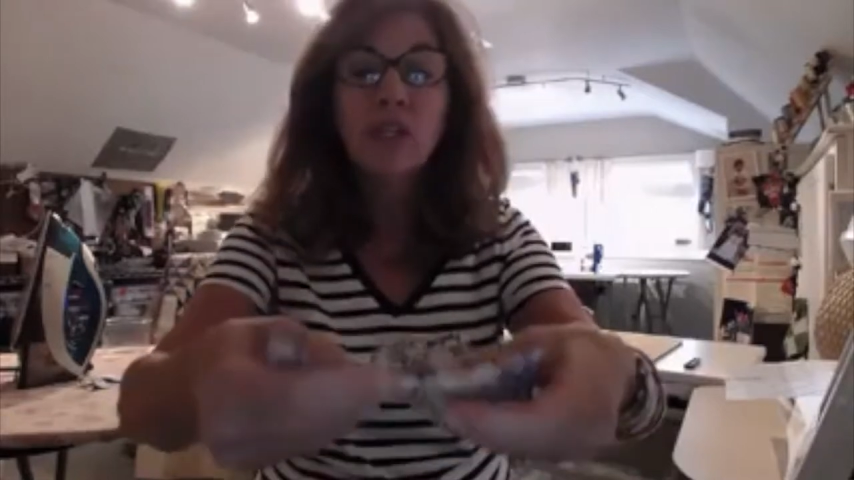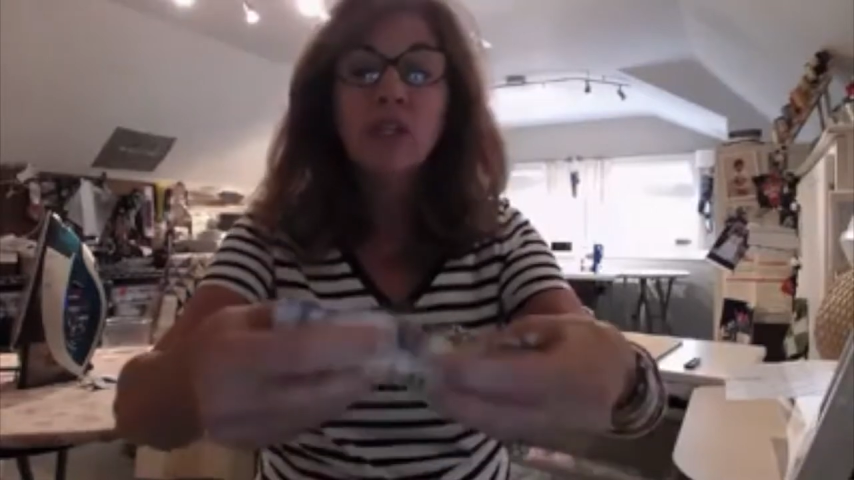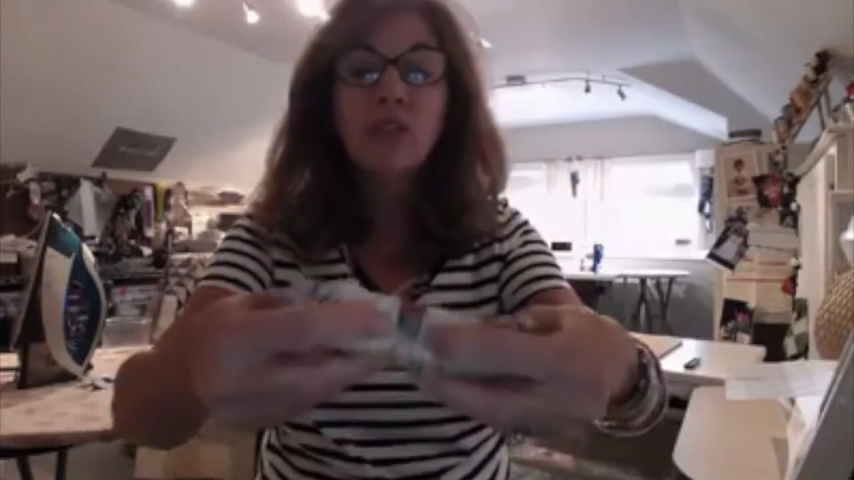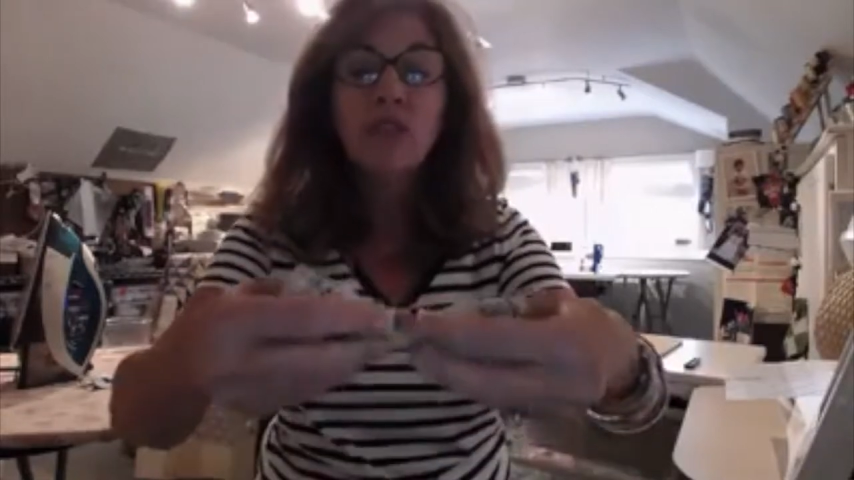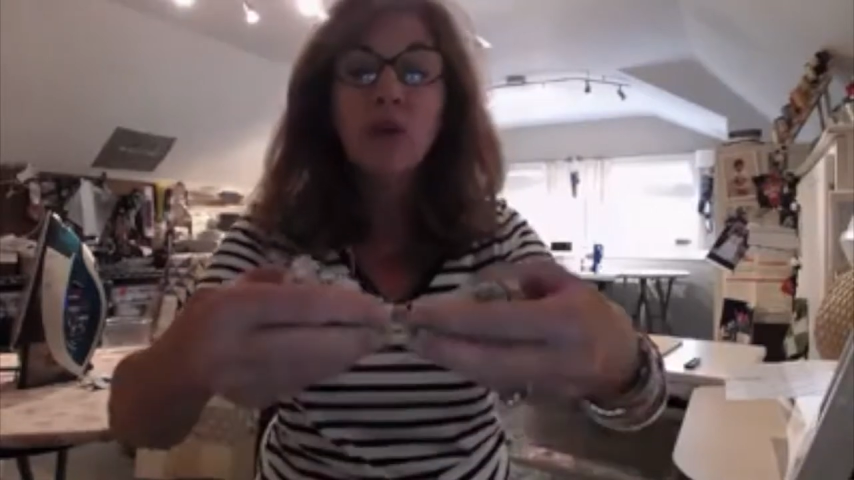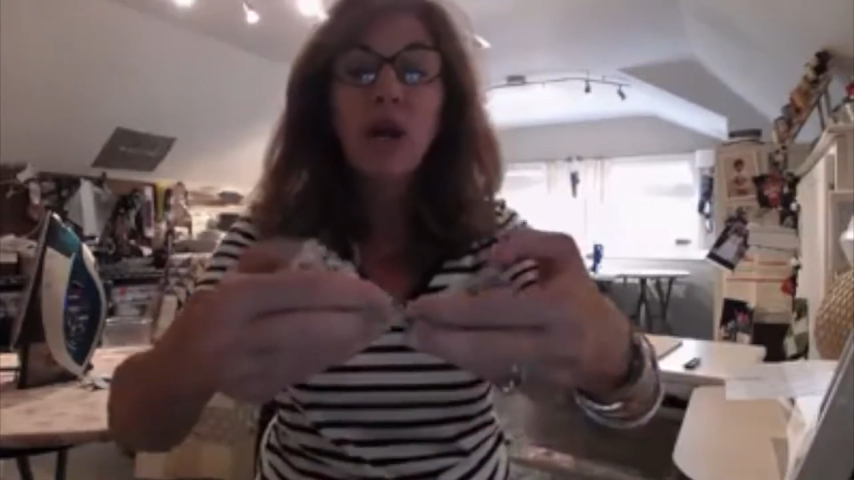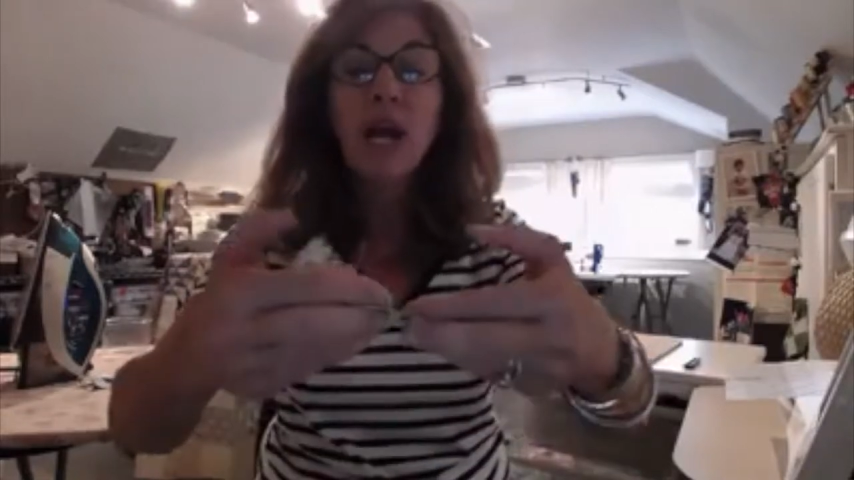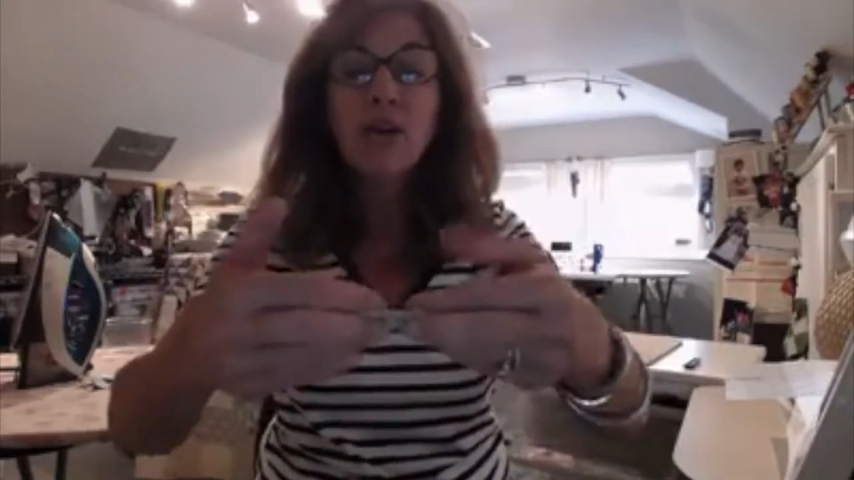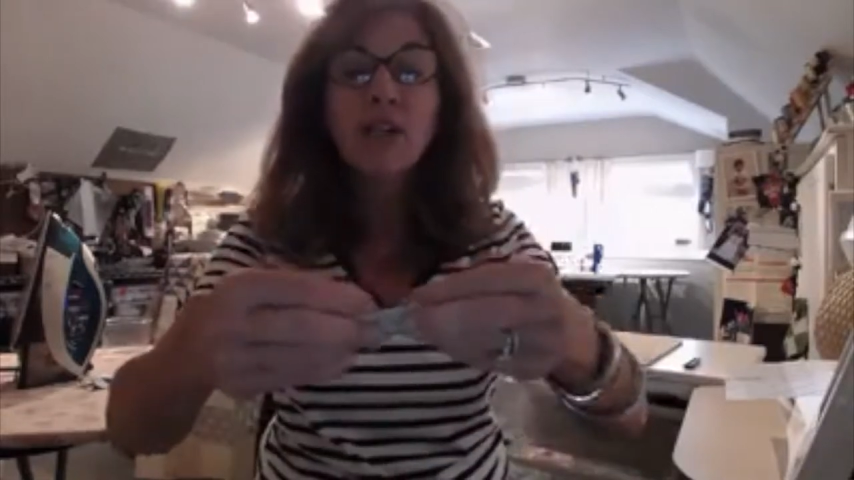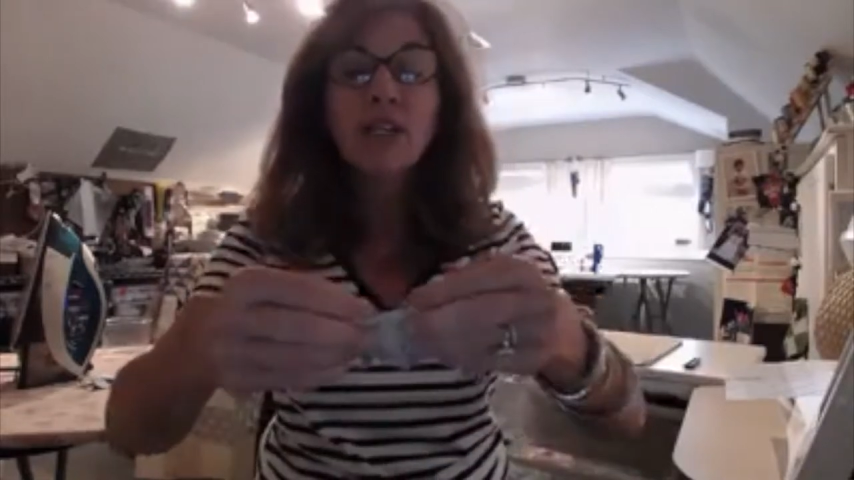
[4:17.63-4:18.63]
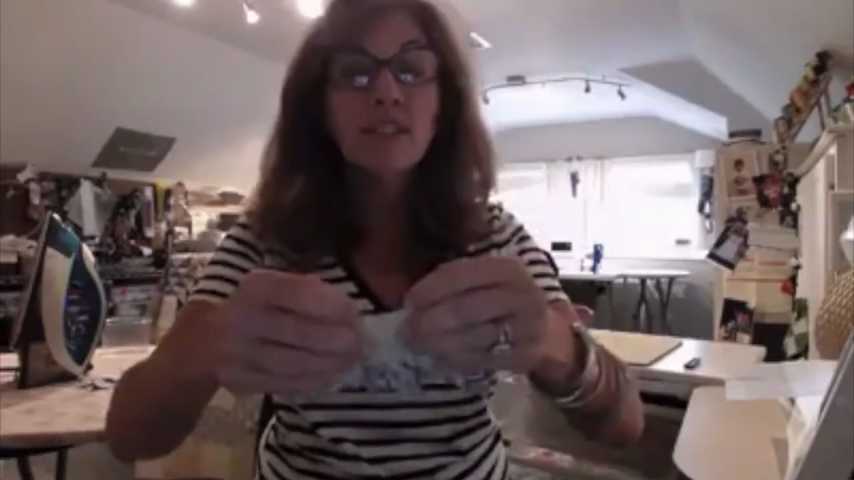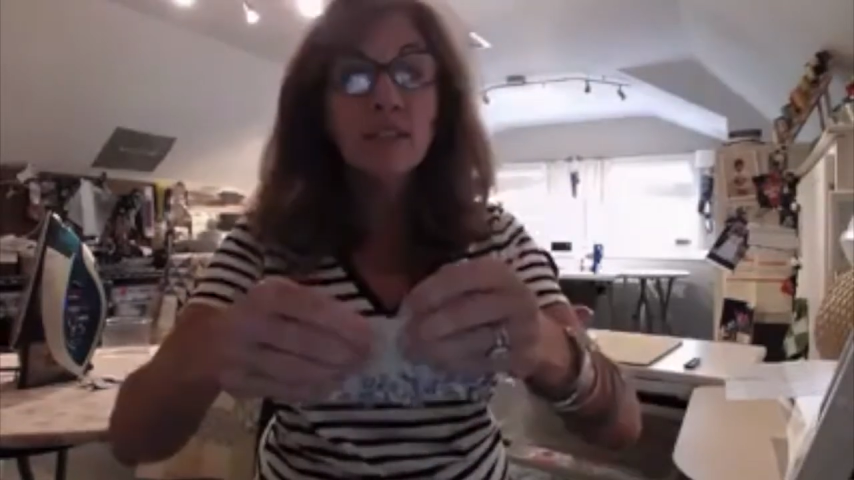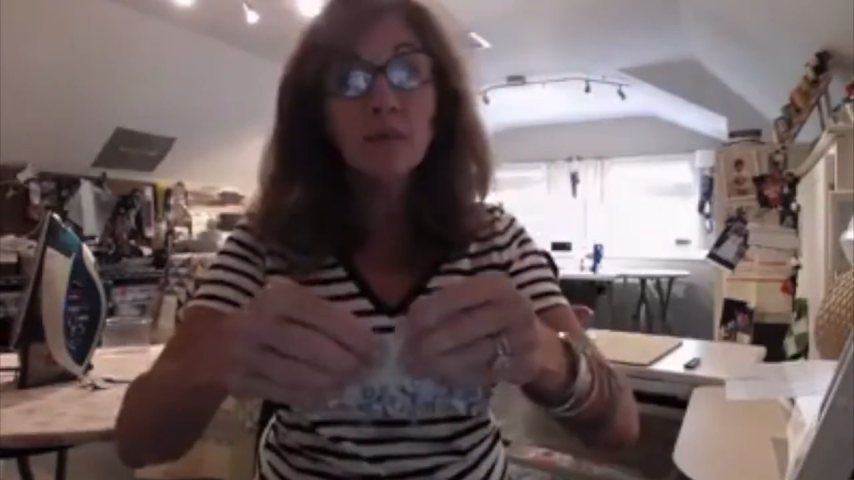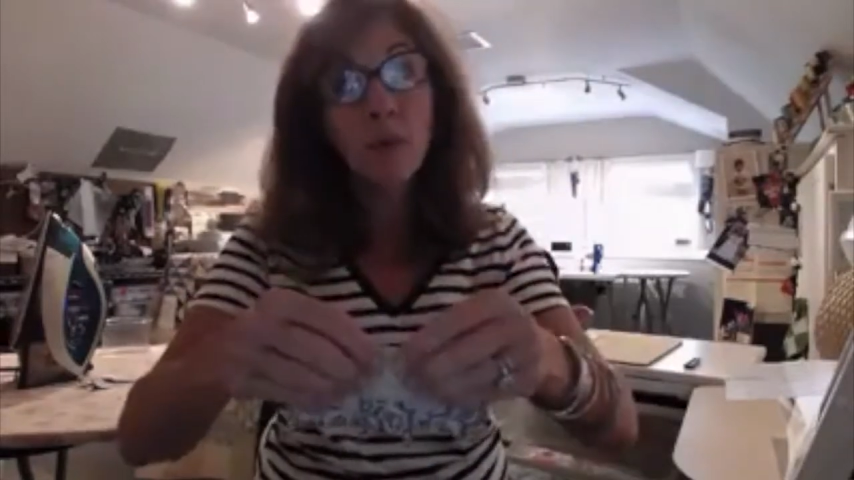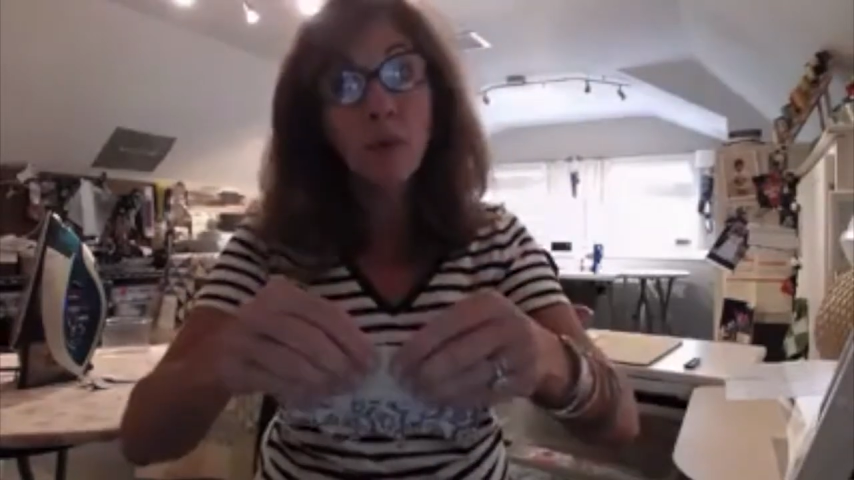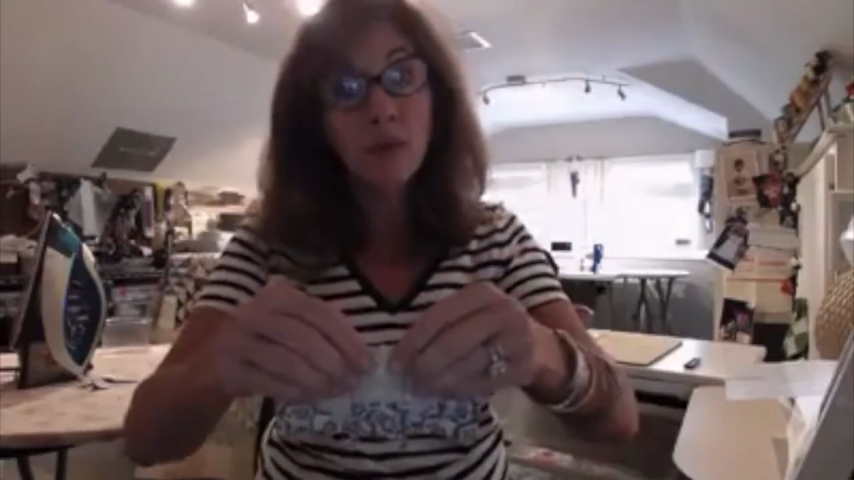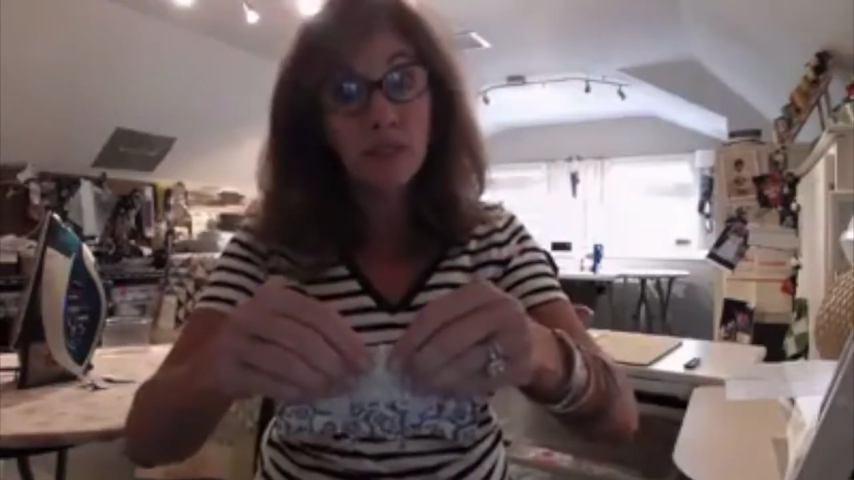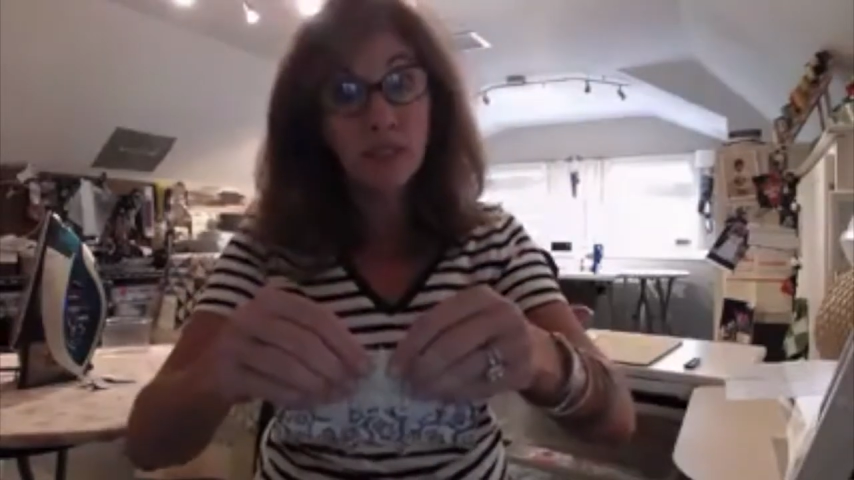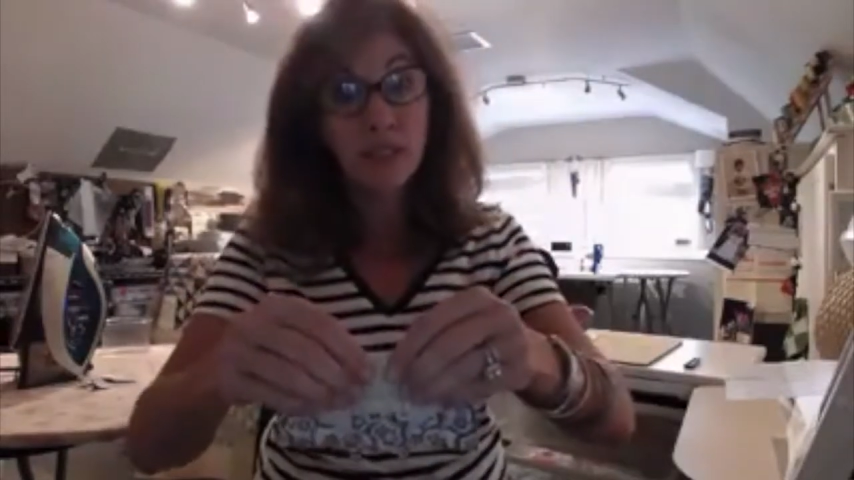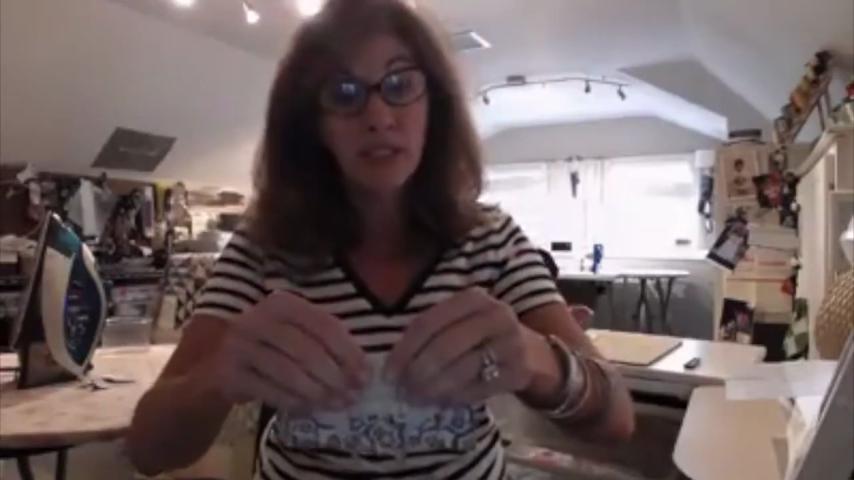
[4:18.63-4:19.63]
So ironing is
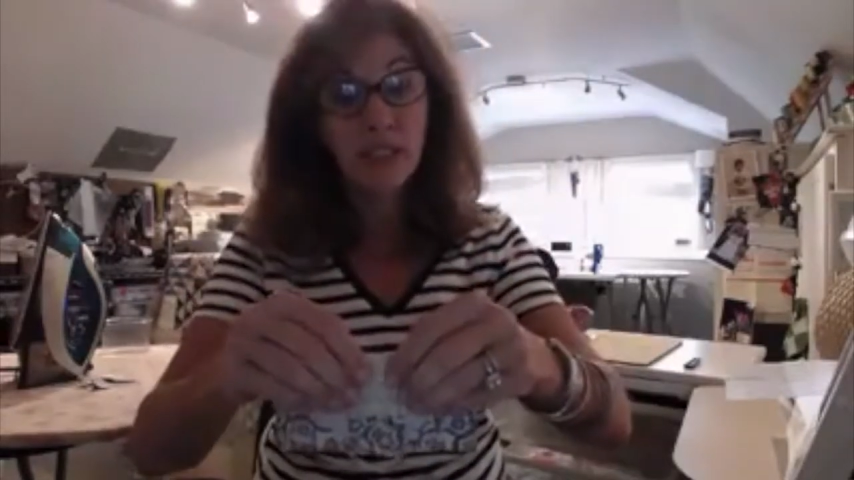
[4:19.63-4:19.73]
important,